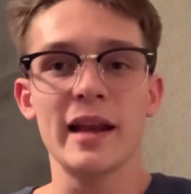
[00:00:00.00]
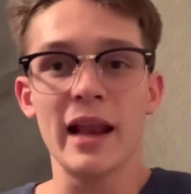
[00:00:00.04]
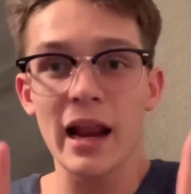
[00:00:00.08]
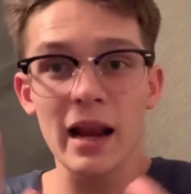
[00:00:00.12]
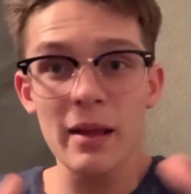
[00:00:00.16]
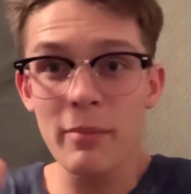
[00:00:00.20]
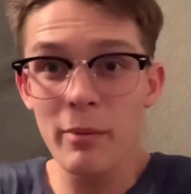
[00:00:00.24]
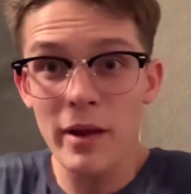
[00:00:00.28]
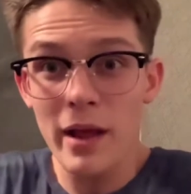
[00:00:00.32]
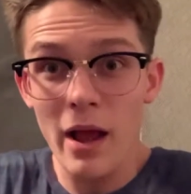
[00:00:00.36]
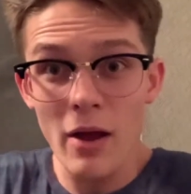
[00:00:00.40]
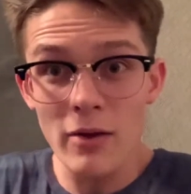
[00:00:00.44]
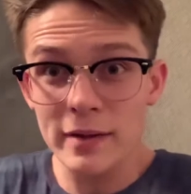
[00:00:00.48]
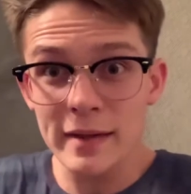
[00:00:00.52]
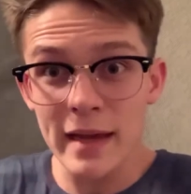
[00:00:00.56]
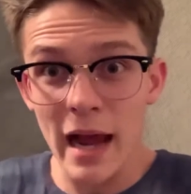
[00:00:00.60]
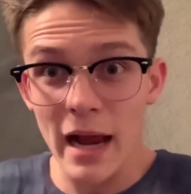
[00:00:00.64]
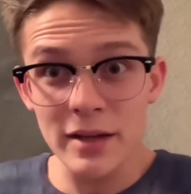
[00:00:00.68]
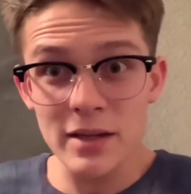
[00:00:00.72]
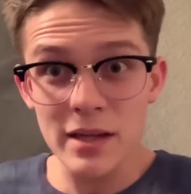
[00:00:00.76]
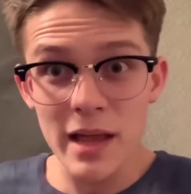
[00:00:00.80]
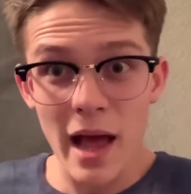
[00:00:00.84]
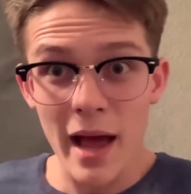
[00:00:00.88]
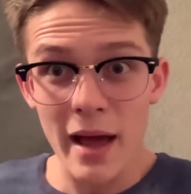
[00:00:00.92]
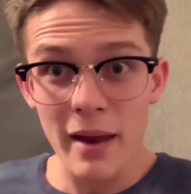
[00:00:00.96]
anybody else
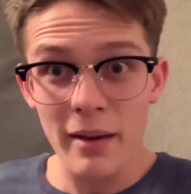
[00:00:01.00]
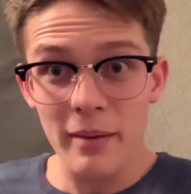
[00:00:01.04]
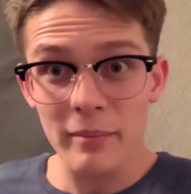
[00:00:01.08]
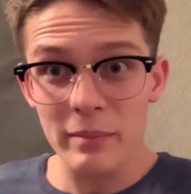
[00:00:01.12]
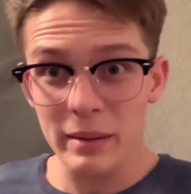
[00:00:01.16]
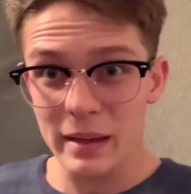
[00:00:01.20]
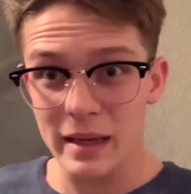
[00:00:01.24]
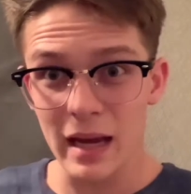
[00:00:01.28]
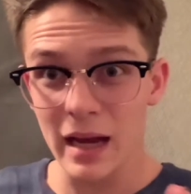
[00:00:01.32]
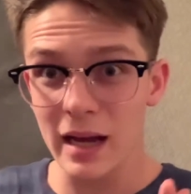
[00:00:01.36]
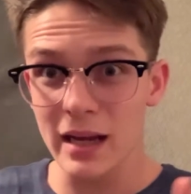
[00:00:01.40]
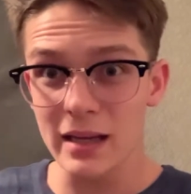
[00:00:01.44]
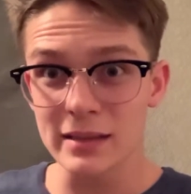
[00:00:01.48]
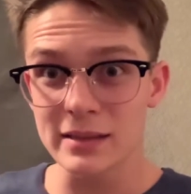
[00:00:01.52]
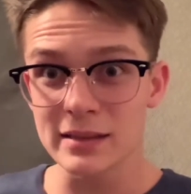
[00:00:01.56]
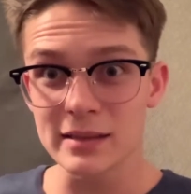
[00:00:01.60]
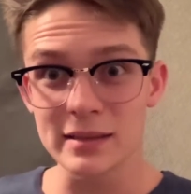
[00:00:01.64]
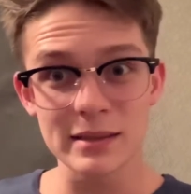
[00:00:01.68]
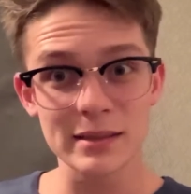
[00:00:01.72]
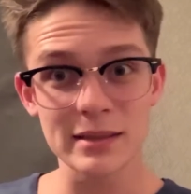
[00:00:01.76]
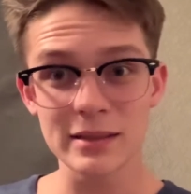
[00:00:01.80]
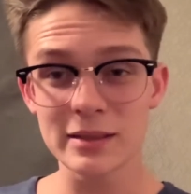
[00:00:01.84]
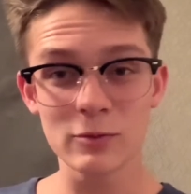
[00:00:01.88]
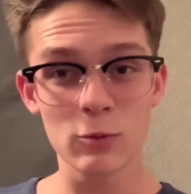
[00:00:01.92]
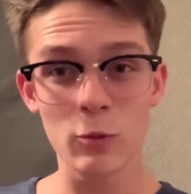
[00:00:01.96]
catch that?
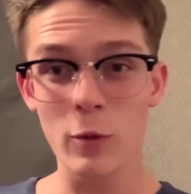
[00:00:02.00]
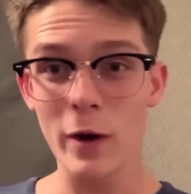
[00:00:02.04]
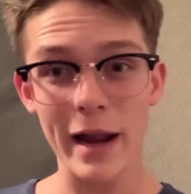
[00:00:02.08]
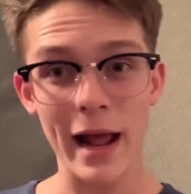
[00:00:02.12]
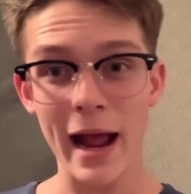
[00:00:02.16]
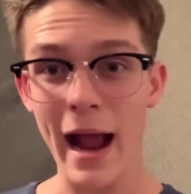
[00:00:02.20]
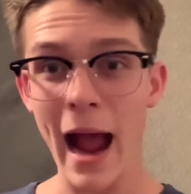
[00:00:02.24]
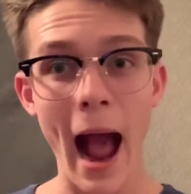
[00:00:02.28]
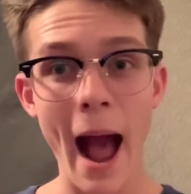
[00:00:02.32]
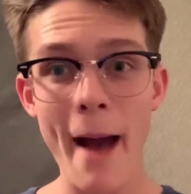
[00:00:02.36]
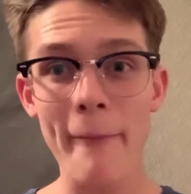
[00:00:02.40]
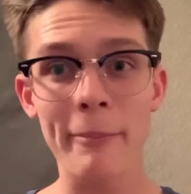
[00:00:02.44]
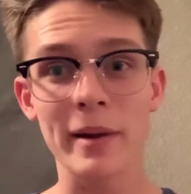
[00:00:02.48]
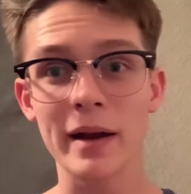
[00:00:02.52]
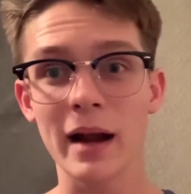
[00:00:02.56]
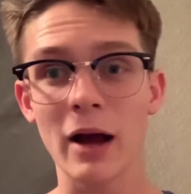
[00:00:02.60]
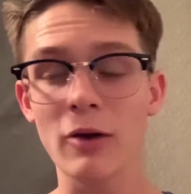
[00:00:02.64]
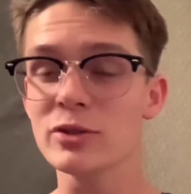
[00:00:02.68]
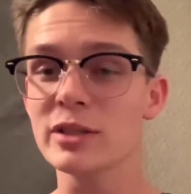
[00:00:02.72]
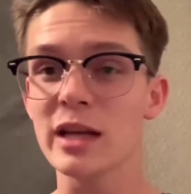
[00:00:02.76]
Because when it happened, I was